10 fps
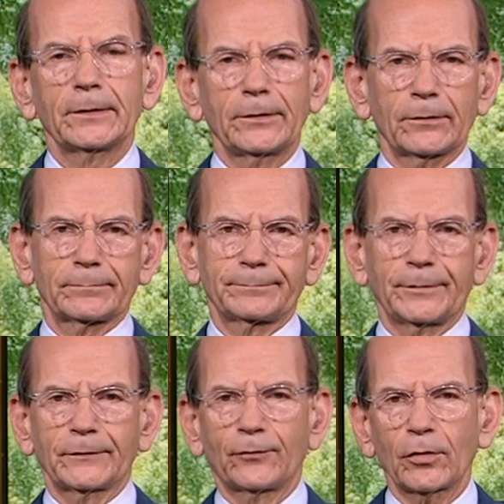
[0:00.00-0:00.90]

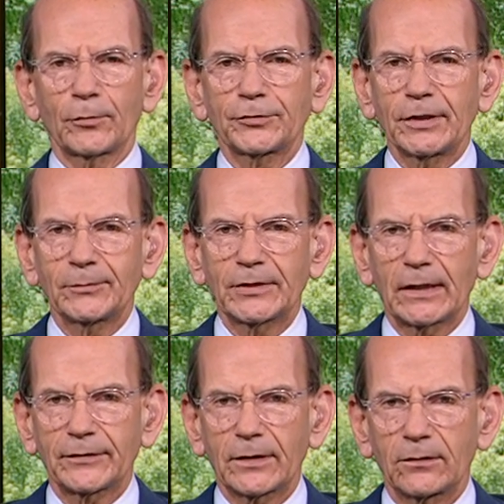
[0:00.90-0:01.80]
Your former team,
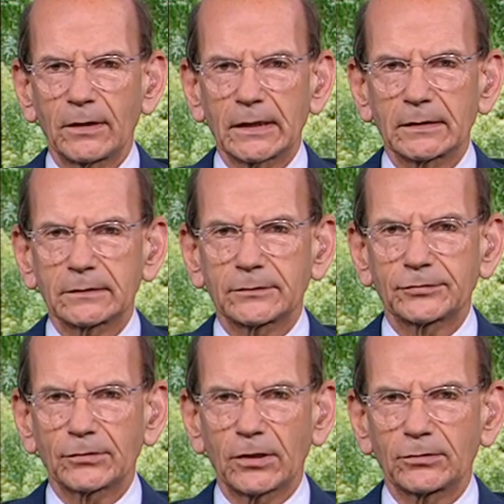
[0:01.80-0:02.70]
South Carolina,
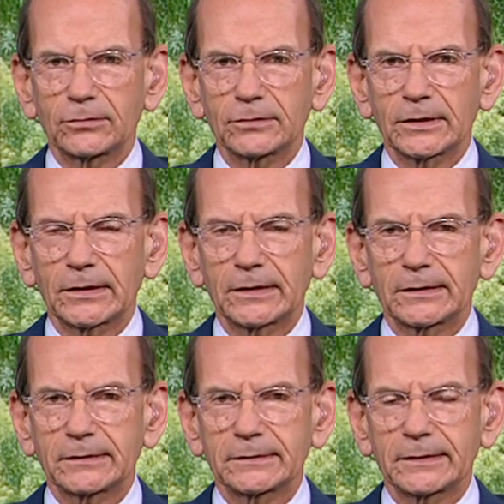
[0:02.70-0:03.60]
struggled
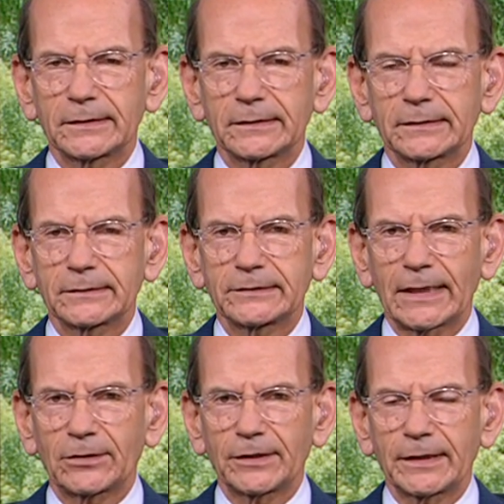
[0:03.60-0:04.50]

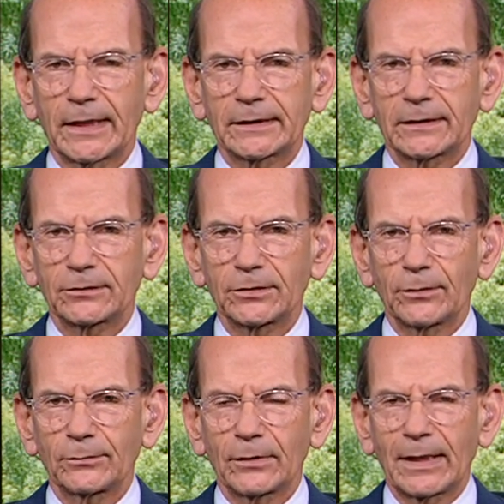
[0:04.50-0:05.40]
Saturday night. I don't
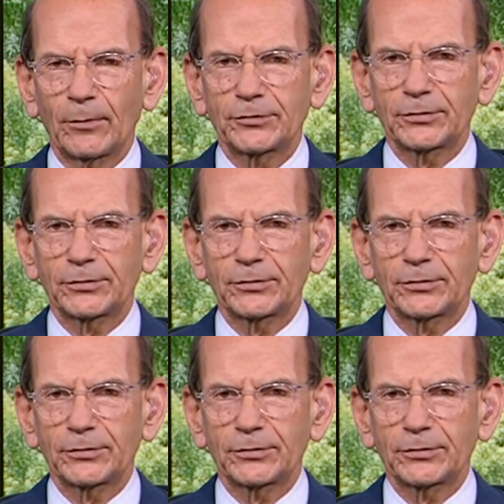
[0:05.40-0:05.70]
know how much